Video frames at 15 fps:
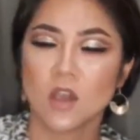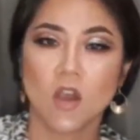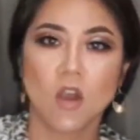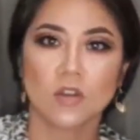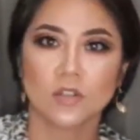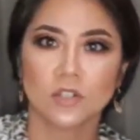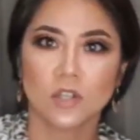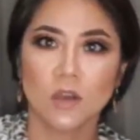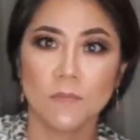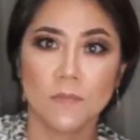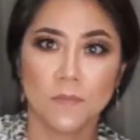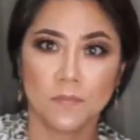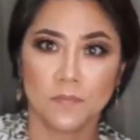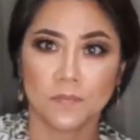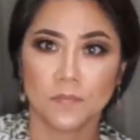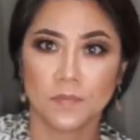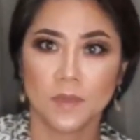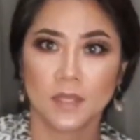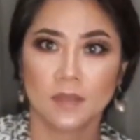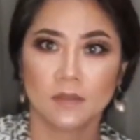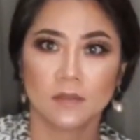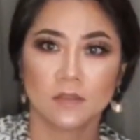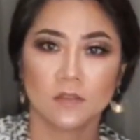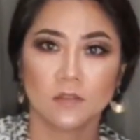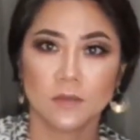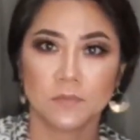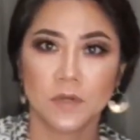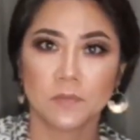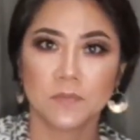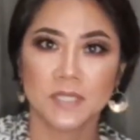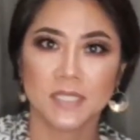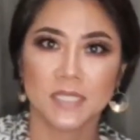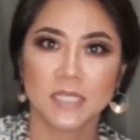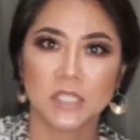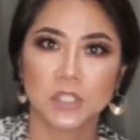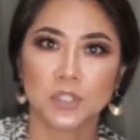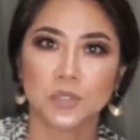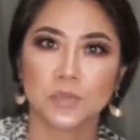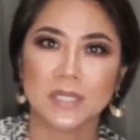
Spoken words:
on top. So the purpose is to